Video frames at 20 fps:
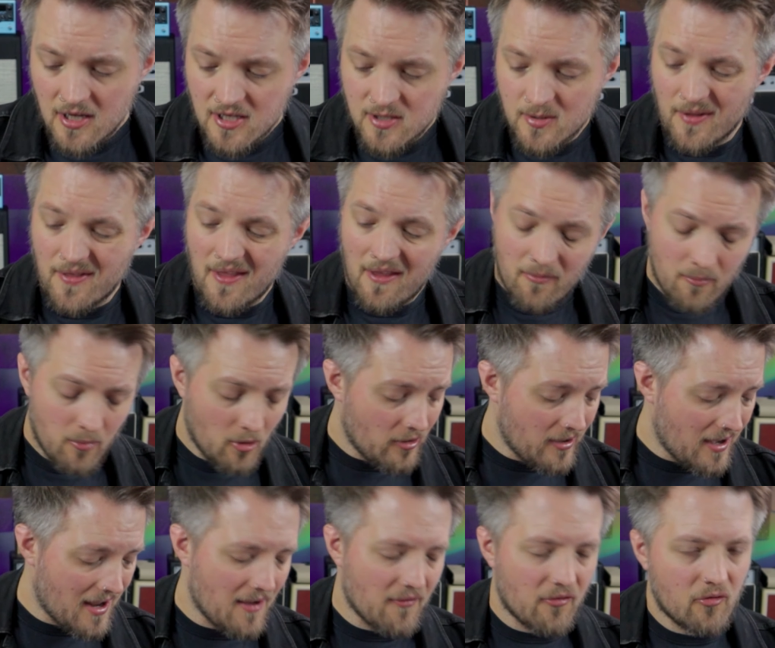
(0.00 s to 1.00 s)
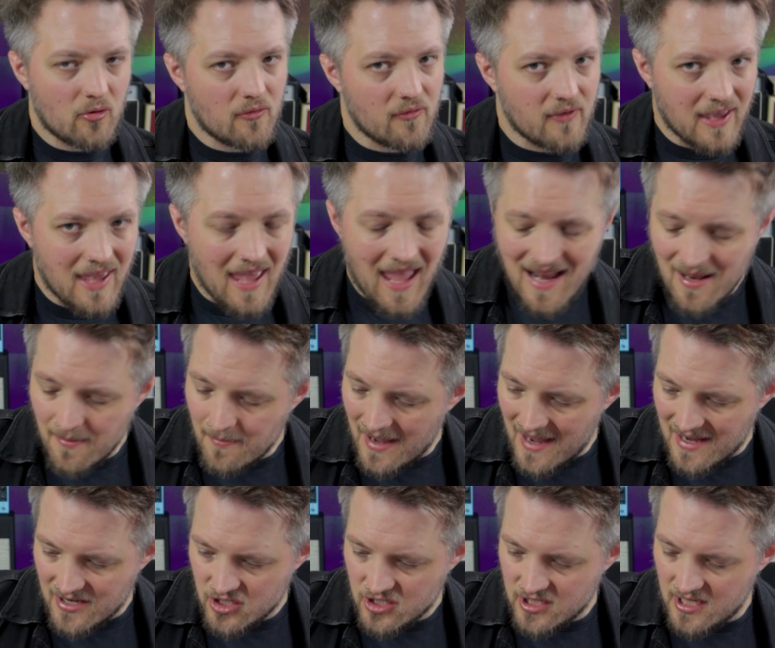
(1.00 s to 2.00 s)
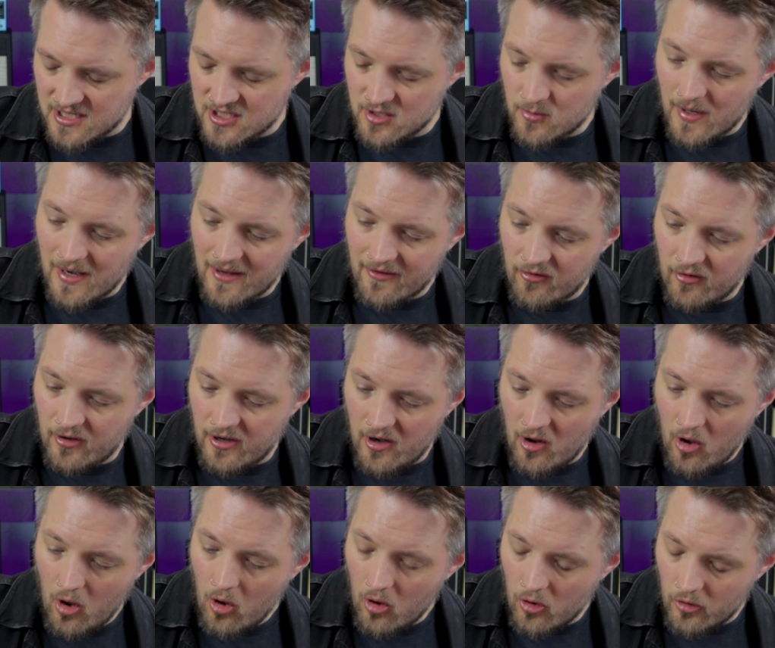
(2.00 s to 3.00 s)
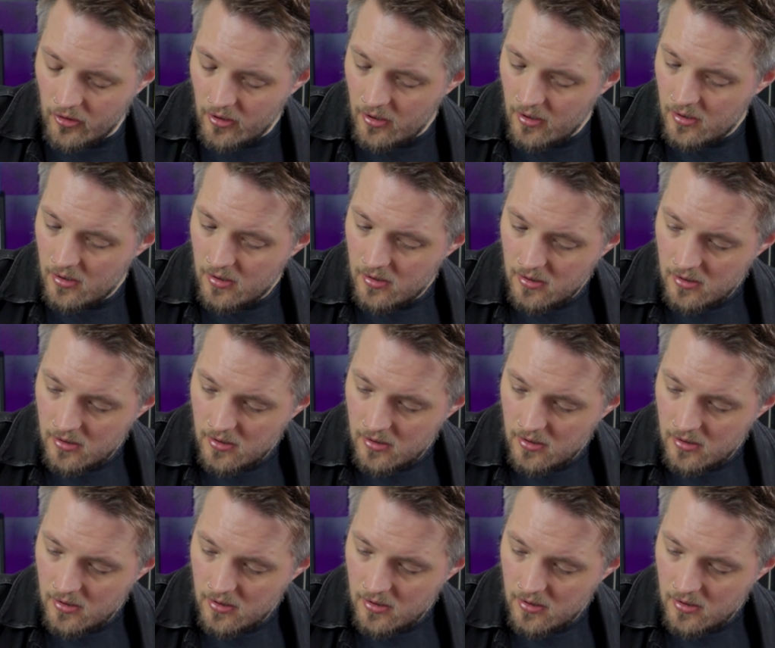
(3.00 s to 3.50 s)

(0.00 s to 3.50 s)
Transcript: So at this point, I've sort of gain matched it. So when I turn it on,